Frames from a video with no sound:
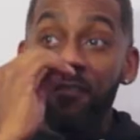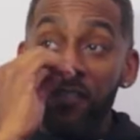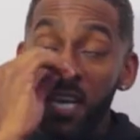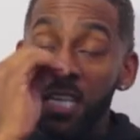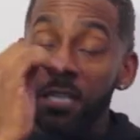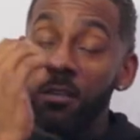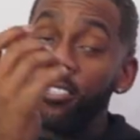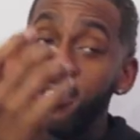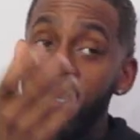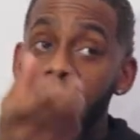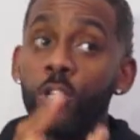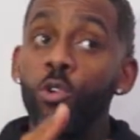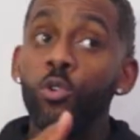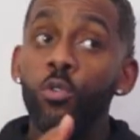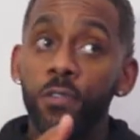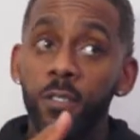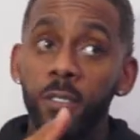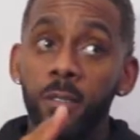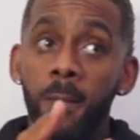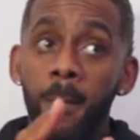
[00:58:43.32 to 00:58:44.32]
I think it's because they're
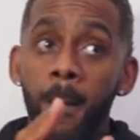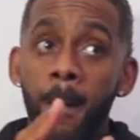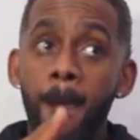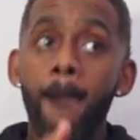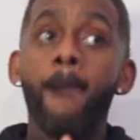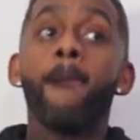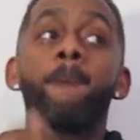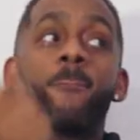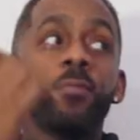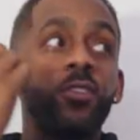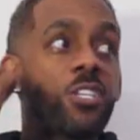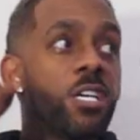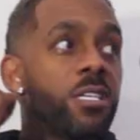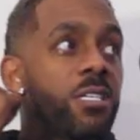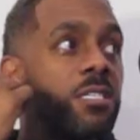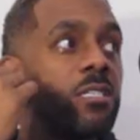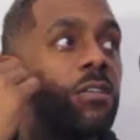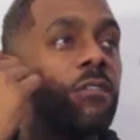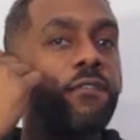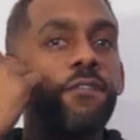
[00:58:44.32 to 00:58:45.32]
Northern.
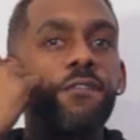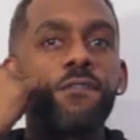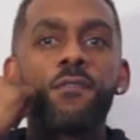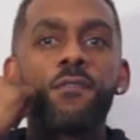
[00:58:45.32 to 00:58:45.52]
just yeah, yeah.